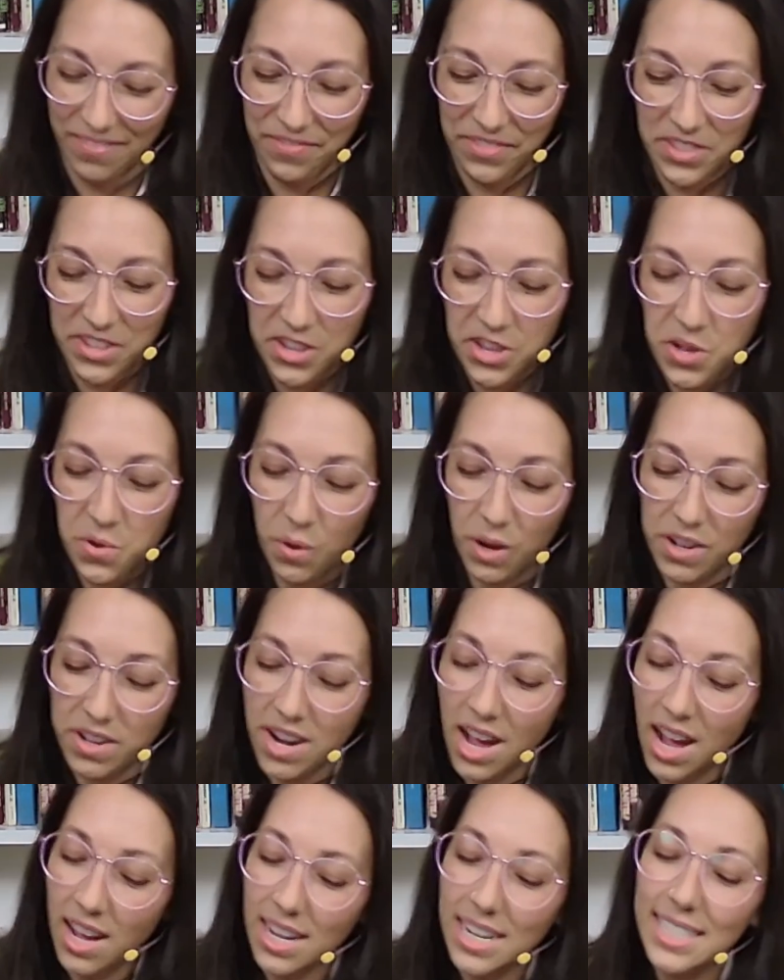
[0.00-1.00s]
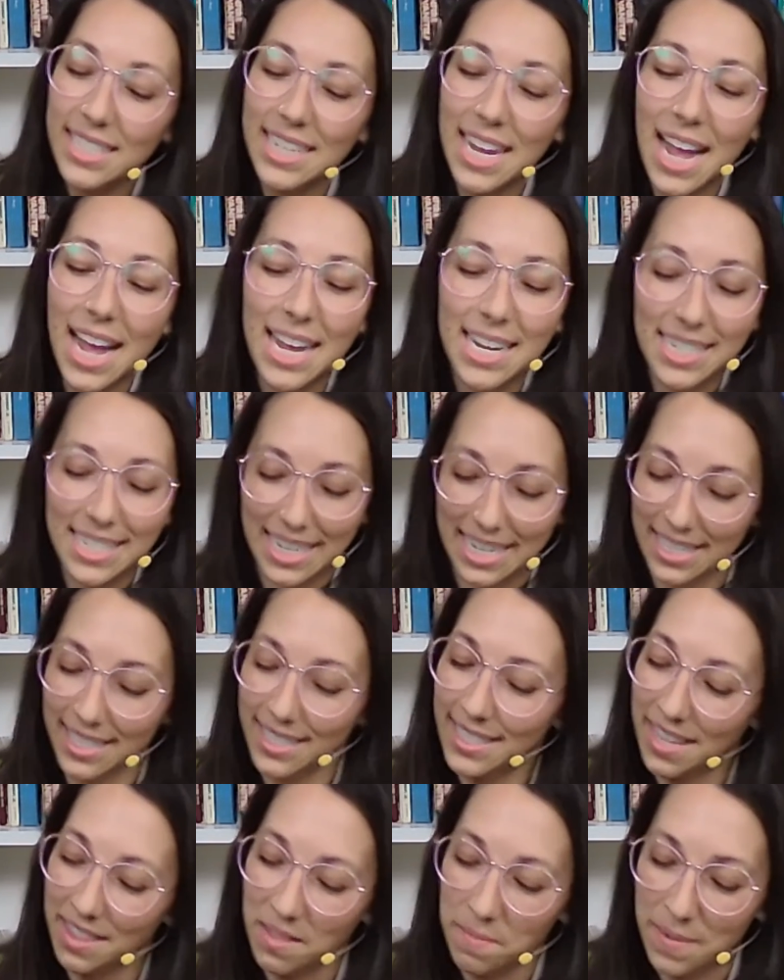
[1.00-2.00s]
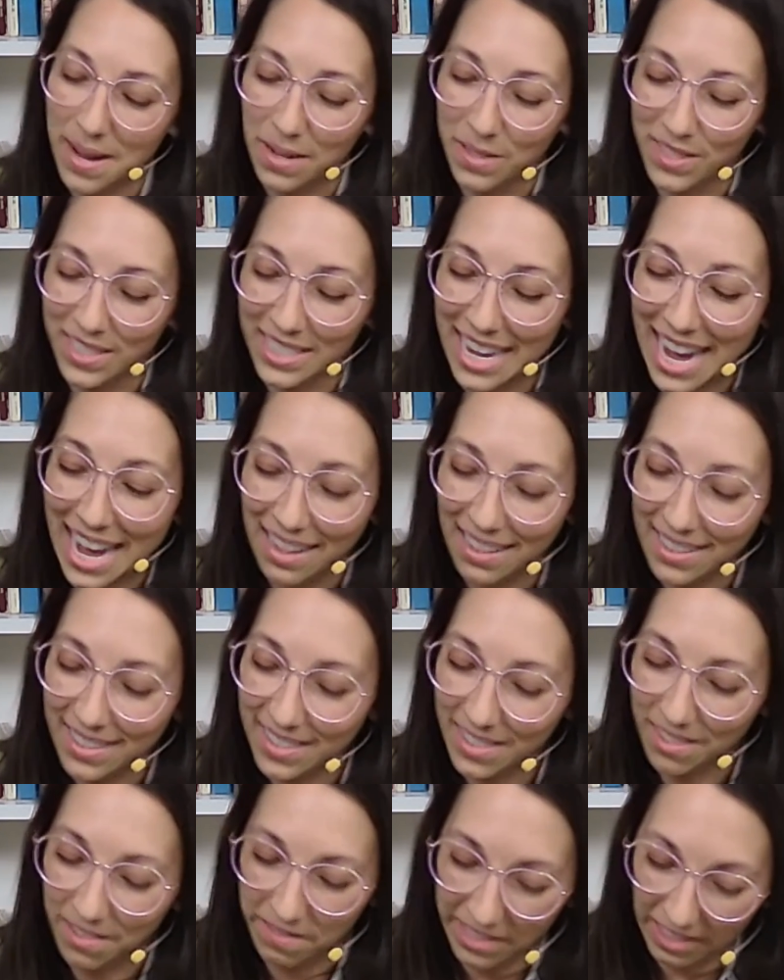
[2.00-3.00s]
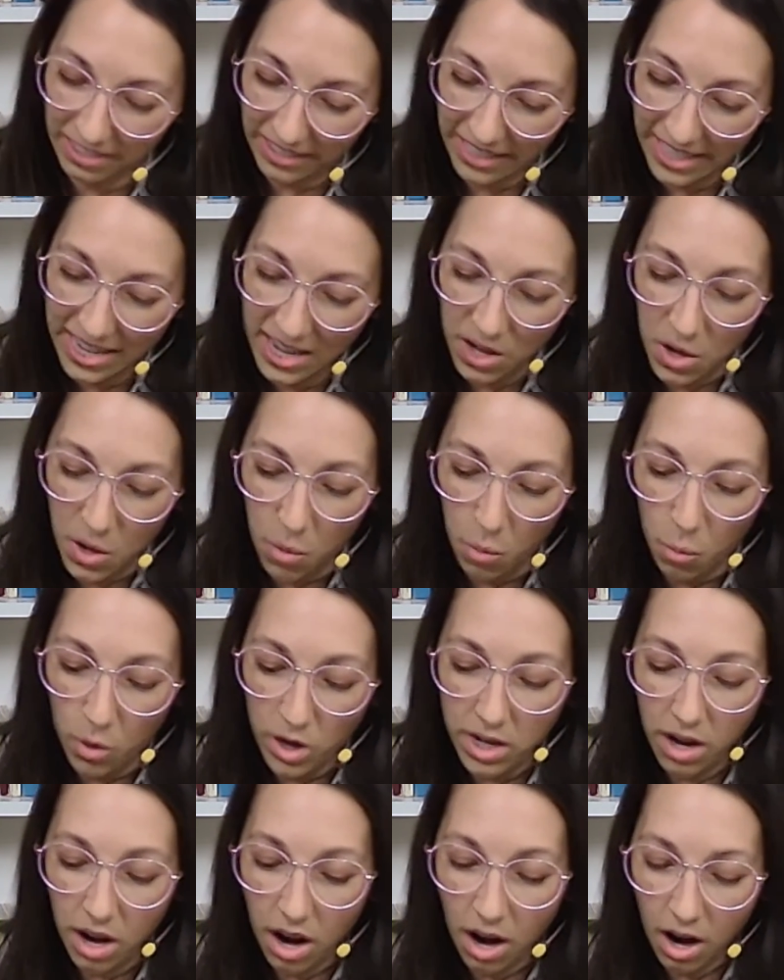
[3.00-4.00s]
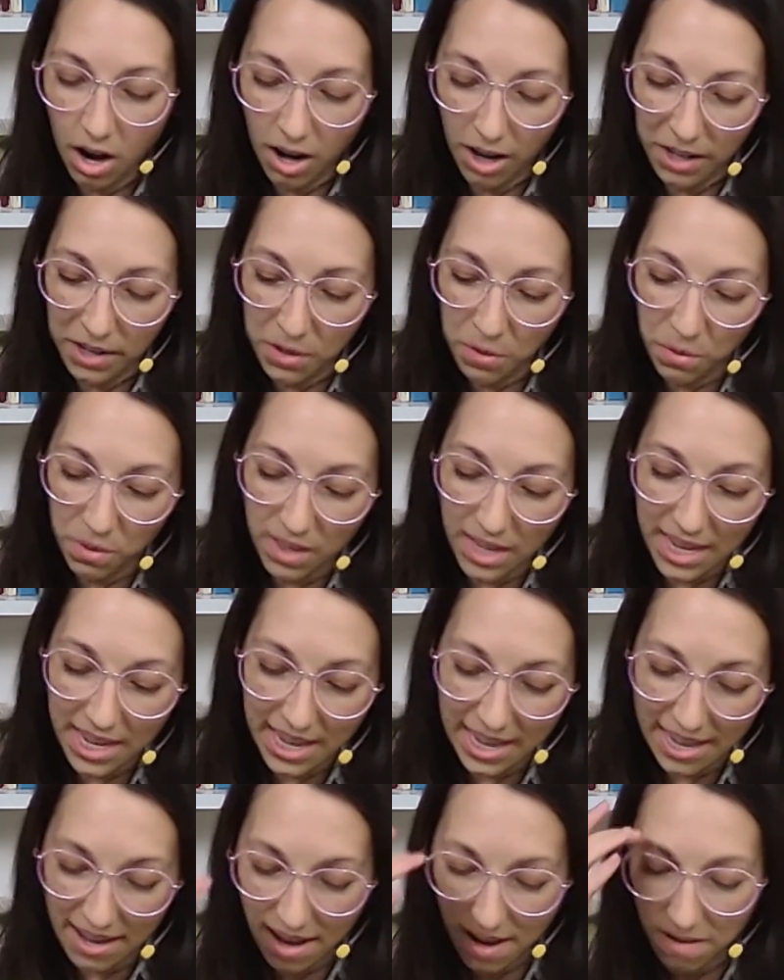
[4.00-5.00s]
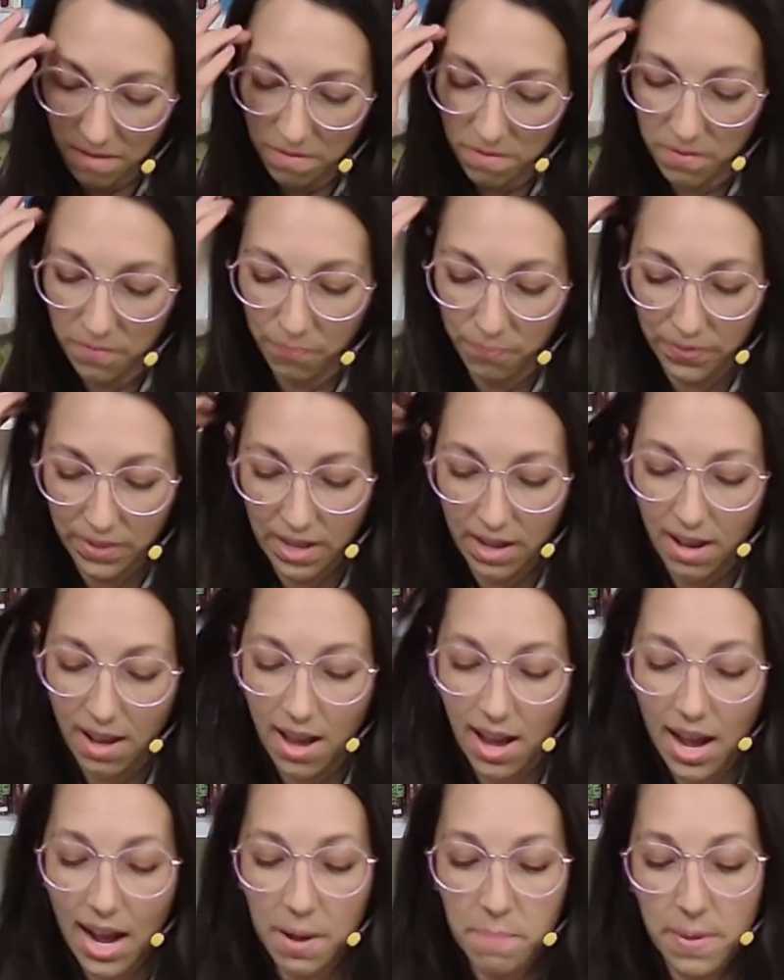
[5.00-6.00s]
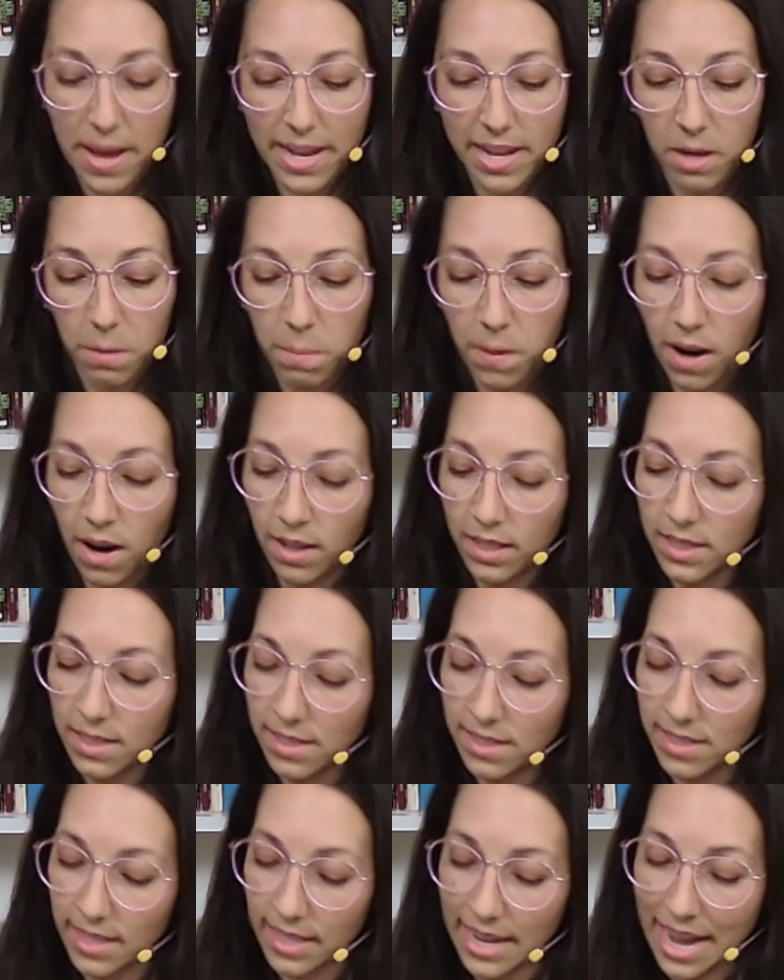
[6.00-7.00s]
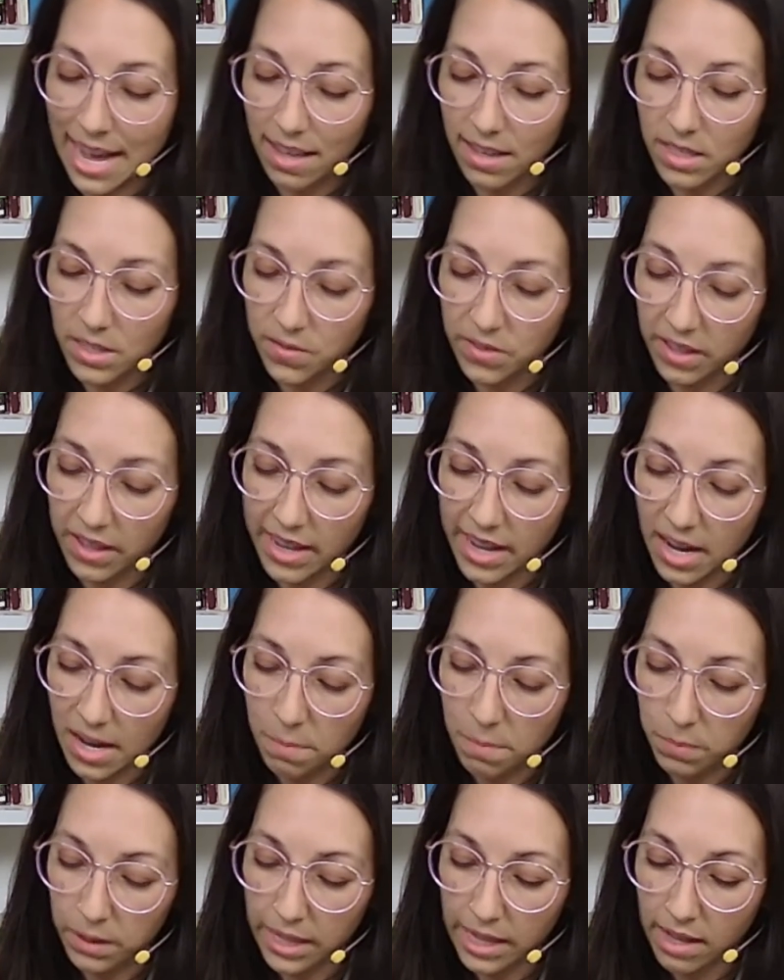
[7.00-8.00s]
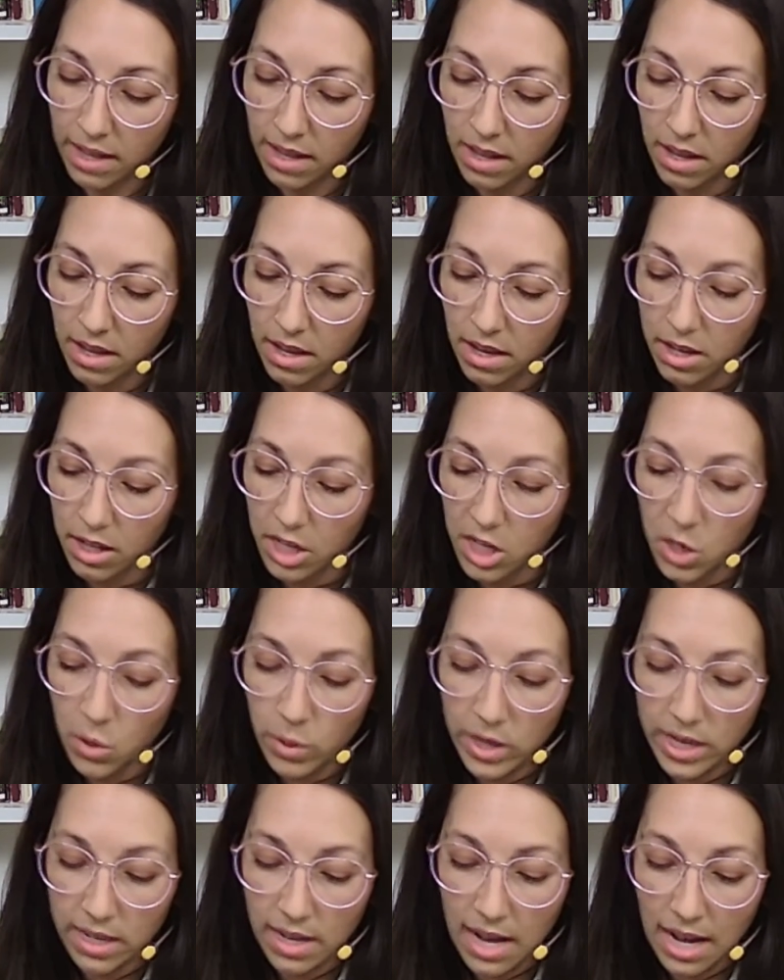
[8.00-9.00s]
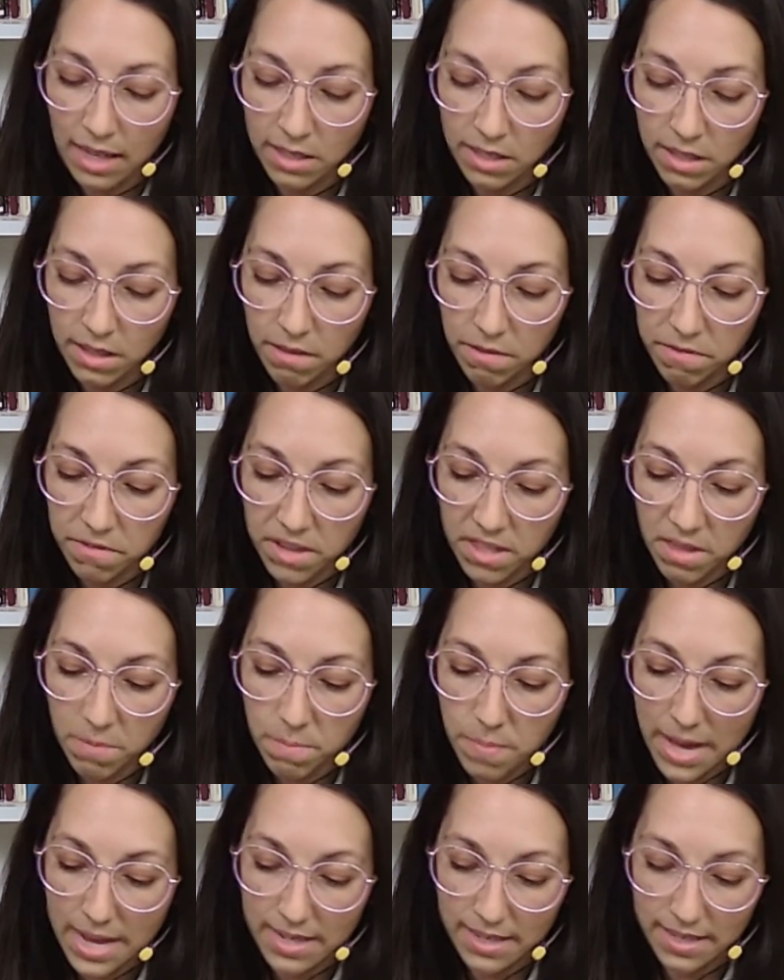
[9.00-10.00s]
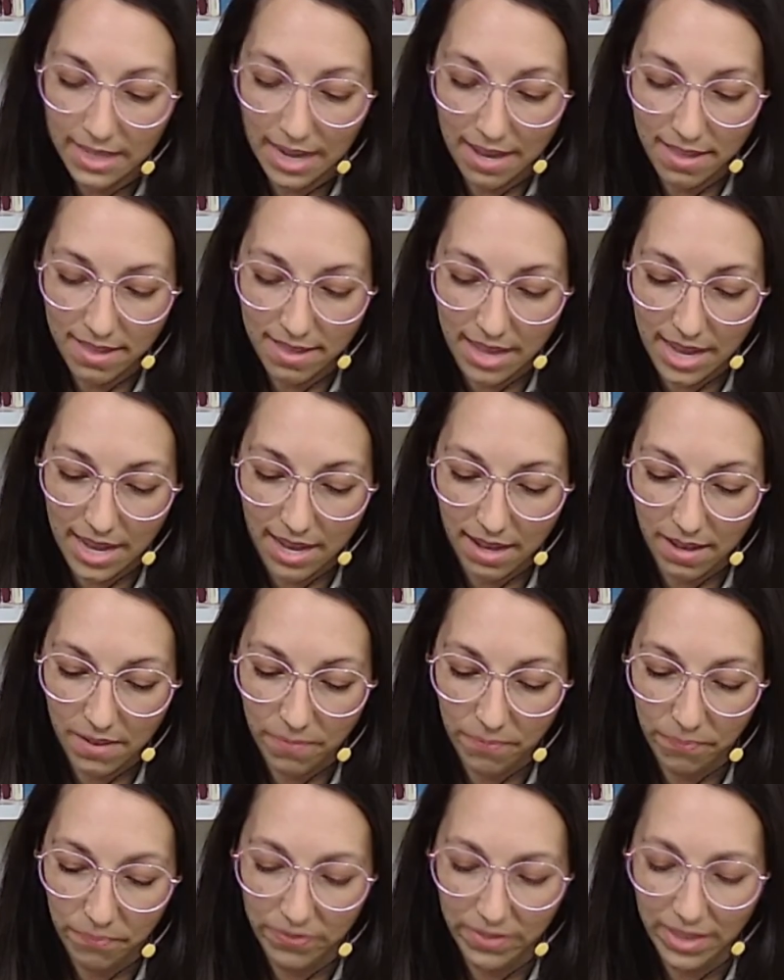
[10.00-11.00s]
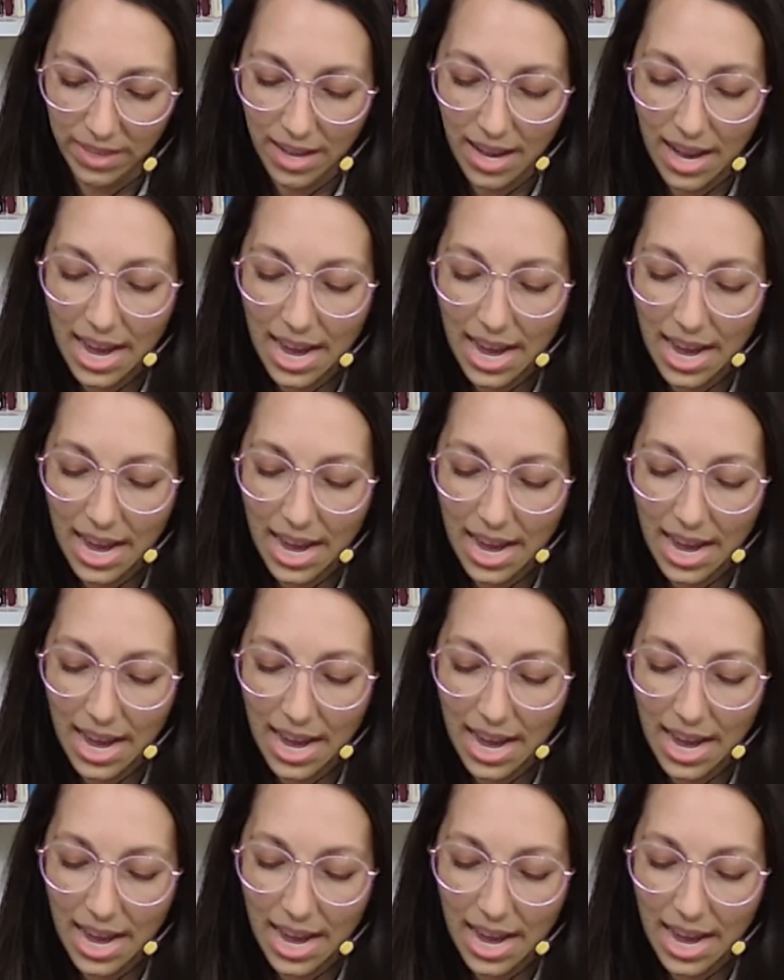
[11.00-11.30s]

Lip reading: You are not attending, said the mouse to Alice severely. What are you thinking of? I beg your pardon, said Alice very humbly. You had got to the fifth bend, I think. I